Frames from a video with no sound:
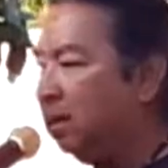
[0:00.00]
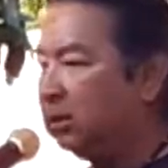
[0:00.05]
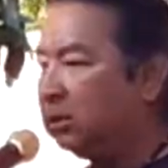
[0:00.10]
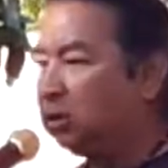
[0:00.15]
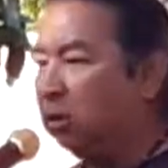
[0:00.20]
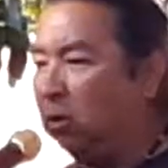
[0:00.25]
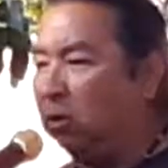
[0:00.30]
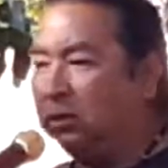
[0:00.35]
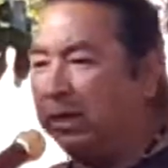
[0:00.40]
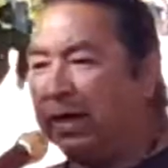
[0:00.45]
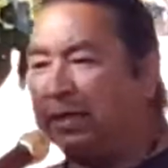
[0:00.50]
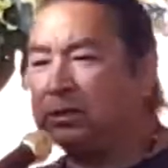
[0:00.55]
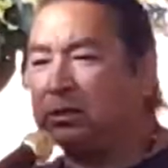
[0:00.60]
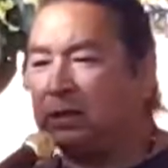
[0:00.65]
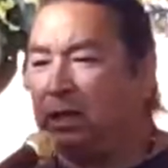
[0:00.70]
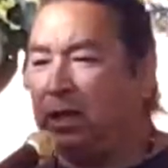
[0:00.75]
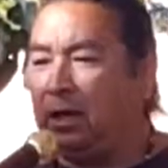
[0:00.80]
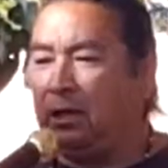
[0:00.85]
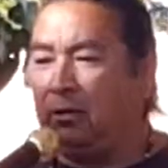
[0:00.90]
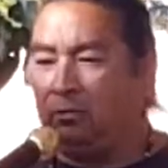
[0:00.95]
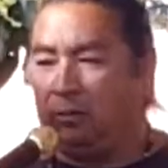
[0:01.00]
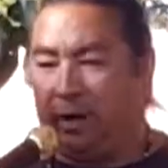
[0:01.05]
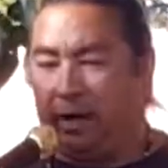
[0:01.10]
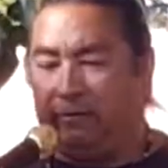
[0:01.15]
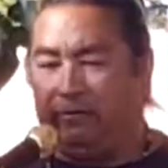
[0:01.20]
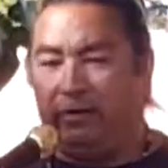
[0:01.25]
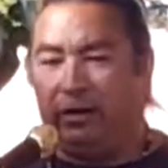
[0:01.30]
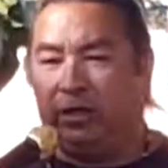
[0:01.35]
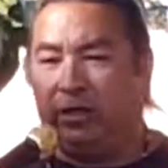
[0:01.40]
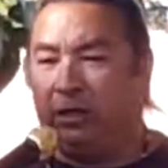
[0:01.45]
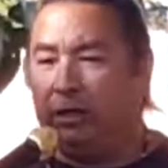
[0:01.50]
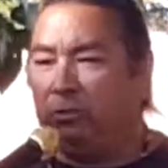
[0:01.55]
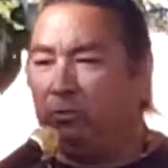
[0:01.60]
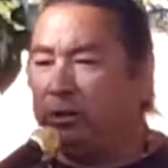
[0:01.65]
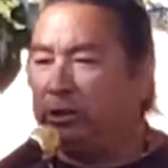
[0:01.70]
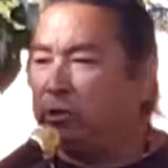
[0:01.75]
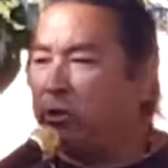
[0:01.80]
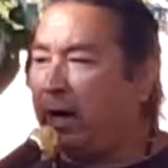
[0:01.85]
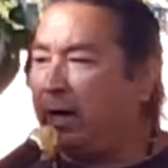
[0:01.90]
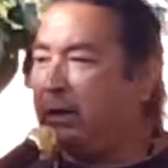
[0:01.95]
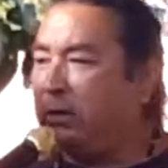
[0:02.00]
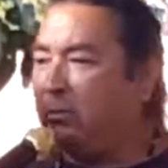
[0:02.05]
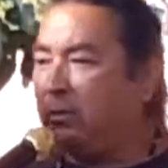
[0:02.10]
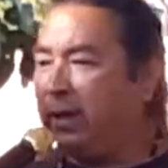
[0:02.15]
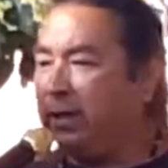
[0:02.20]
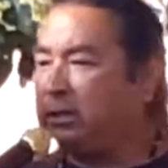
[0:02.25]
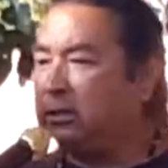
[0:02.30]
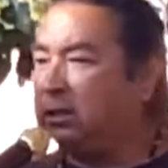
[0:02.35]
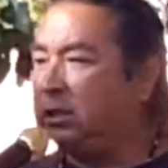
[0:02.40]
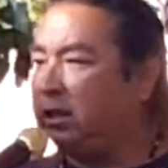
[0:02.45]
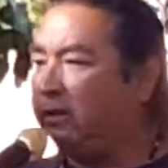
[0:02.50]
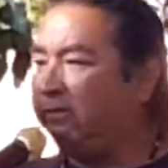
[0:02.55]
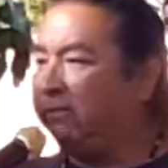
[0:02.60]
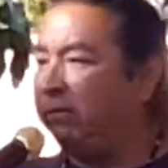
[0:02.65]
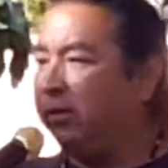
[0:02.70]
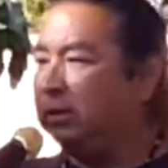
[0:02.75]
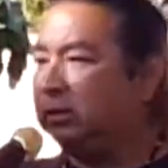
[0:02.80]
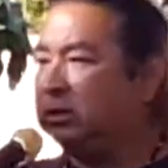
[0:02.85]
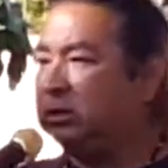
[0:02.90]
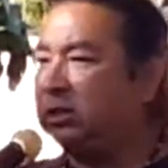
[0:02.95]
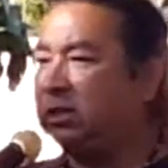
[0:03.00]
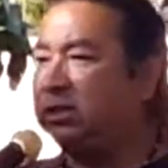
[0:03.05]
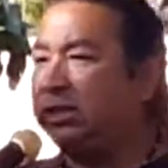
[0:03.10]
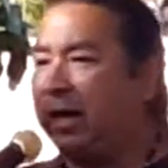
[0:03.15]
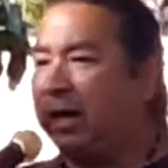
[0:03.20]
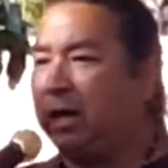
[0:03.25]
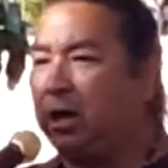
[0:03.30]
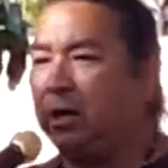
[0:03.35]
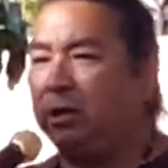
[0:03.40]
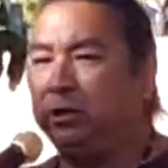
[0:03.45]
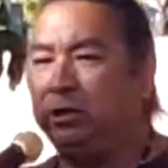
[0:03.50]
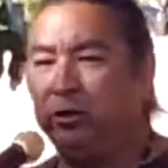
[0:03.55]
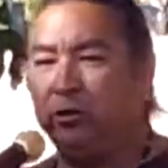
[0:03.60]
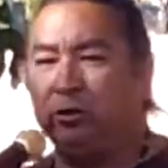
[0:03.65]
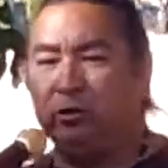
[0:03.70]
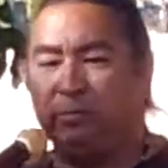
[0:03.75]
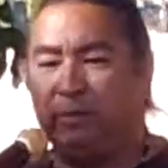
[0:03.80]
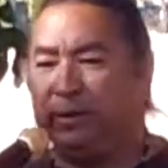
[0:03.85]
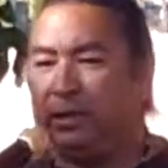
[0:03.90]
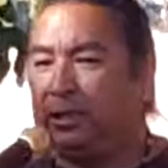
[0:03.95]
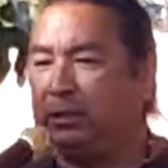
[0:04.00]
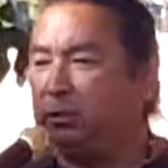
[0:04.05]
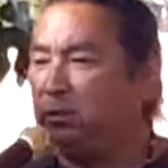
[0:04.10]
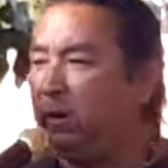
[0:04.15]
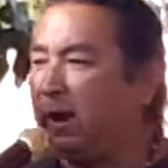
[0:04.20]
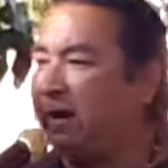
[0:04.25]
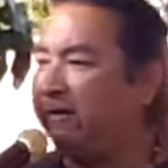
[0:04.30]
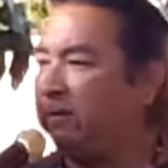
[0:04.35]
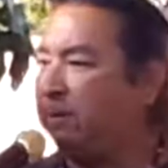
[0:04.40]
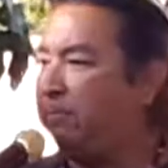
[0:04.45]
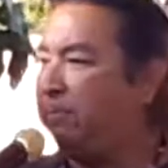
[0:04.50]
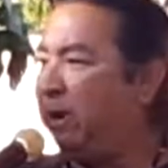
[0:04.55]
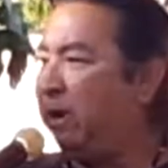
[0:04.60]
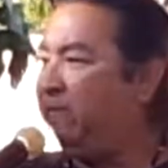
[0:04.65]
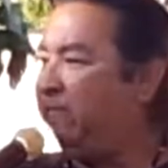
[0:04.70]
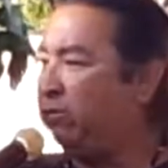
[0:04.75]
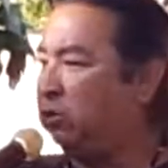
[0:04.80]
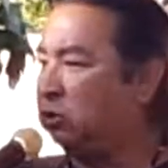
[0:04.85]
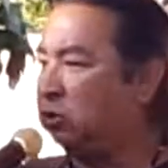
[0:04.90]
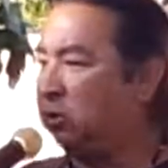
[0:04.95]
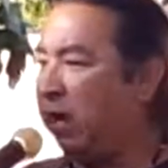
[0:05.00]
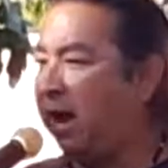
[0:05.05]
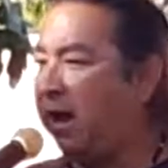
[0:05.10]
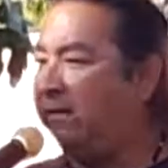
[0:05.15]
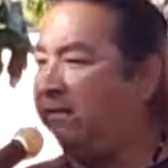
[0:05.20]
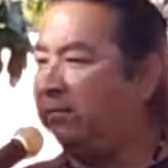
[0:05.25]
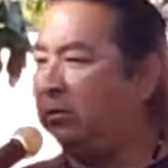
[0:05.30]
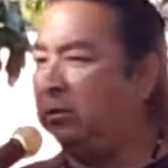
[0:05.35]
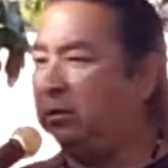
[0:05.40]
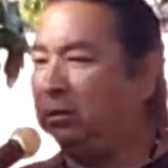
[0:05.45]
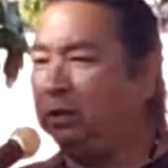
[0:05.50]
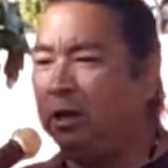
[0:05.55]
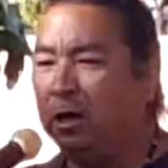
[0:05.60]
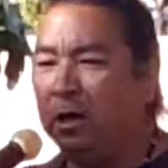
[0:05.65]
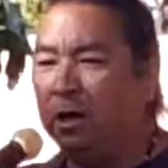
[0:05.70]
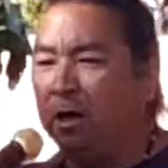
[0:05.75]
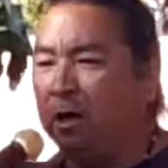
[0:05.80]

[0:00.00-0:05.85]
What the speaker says: So that's where every year we try to raise enough funds to take our youth, because we have to pay for travel,